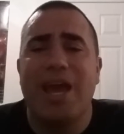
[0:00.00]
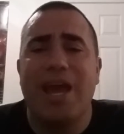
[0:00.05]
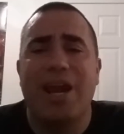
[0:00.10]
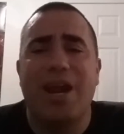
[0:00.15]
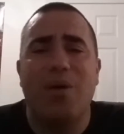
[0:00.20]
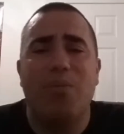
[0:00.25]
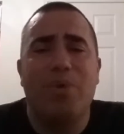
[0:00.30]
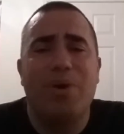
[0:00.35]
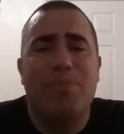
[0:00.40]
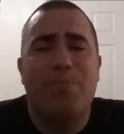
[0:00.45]

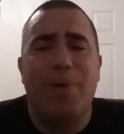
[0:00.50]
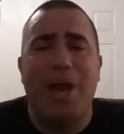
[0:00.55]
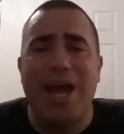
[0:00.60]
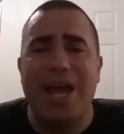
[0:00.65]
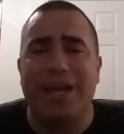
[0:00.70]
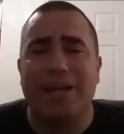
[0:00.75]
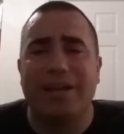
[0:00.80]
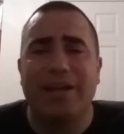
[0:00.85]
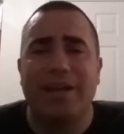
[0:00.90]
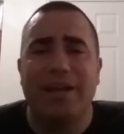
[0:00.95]
And I went
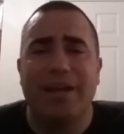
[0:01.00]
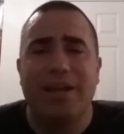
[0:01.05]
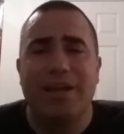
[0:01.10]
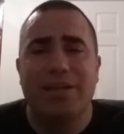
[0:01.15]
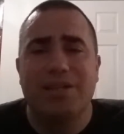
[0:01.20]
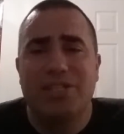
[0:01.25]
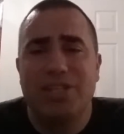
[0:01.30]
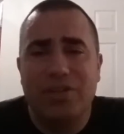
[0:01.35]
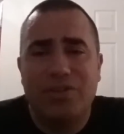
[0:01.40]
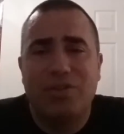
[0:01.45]
back
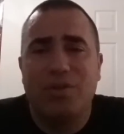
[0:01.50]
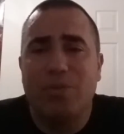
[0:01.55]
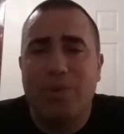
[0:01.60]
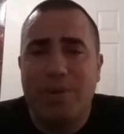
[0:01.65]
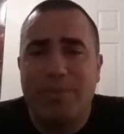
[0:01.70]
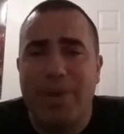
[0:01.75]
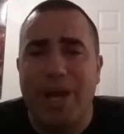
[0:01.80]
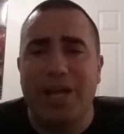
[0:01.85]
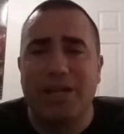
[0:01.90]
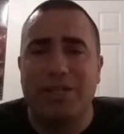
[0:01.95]
just to
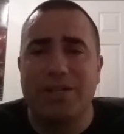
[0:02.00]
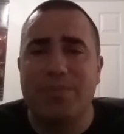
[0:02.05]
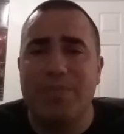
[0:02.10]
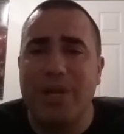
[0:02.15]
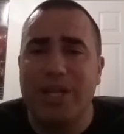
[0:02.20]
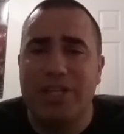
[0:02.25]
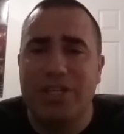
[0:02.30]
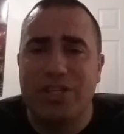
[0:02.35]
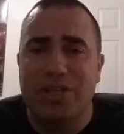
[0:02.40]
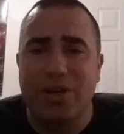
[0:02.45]
read back to
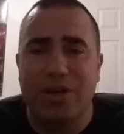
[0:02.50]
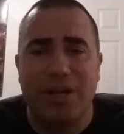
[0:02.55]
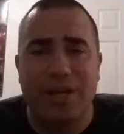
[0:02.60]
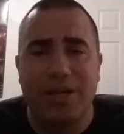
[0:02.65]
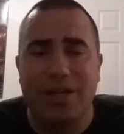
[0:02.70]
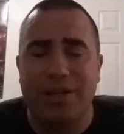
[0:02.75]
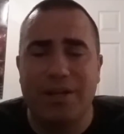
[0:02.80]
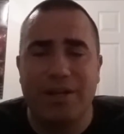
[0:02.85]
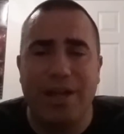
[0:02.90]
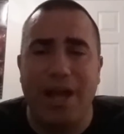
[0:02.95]
make sure.
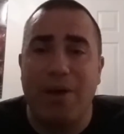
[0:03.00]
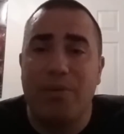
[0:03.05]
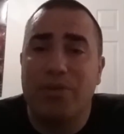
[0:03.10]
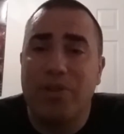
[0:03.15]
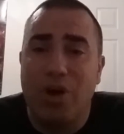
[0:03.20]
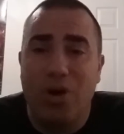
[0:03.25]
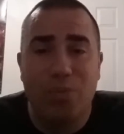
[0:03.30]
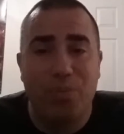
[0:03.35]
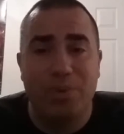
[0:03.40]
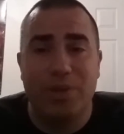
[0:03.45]
And I
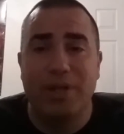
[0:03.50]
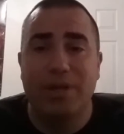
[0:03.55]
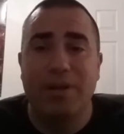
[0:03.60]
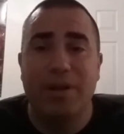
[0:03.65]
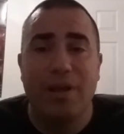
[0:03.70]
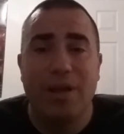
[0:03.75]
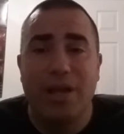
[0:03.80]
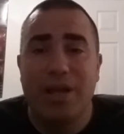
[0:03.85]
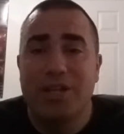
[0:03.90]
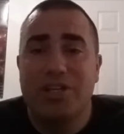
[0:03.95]
was hoping,
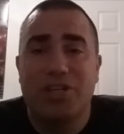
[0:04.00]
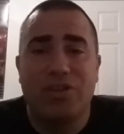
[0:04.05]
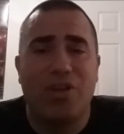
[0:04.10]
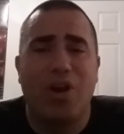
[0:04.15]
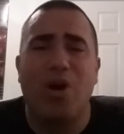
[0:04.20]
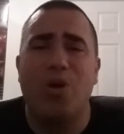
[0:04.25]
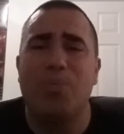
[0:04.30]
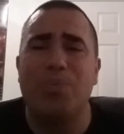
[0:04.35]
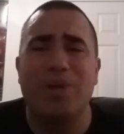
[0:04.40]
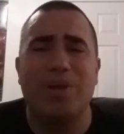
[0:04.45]
just
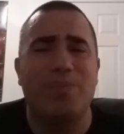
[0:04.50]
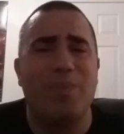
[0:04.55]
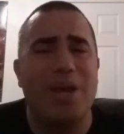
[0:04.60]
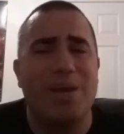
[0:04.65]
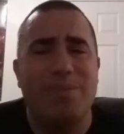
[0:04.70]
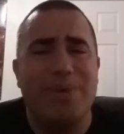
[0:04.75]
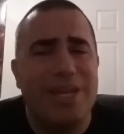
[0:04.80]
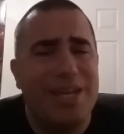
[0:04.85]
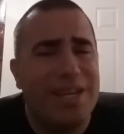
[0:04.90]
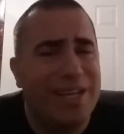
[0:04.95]
hoping,
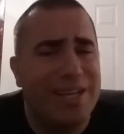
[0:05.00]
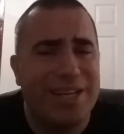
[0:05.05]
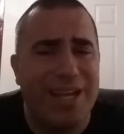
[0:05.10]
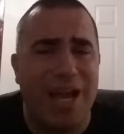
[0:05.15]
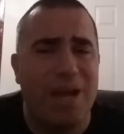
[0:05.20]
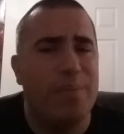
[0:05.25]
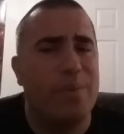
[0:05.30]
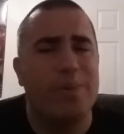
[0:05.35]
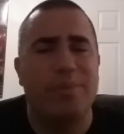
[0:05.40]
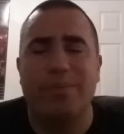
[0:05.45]
maybe he didn't
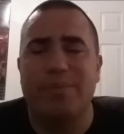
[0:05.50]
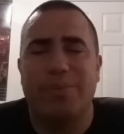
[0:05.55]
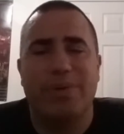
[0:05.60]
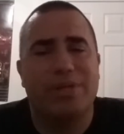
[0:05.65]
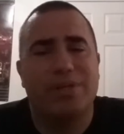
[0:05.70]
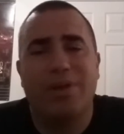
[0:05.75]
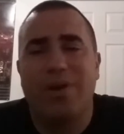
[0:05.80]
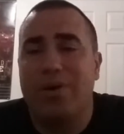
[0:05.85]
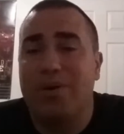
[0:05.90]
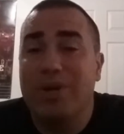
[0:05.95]
die,
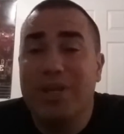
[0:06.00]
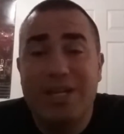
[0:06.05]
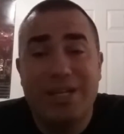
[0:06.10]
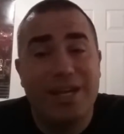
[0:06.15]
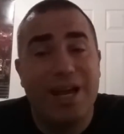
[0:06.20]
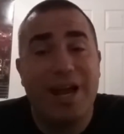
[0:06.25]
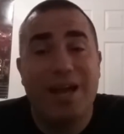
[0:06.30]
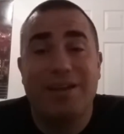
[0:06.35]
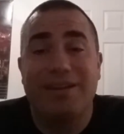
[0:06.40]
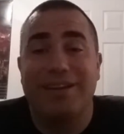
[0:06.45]
but no, he
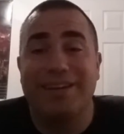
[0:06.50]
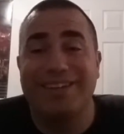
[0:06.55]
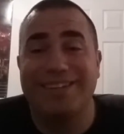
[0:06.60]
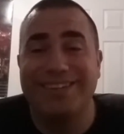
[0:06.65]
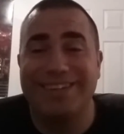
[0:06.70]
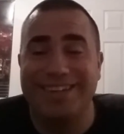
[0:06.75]
died.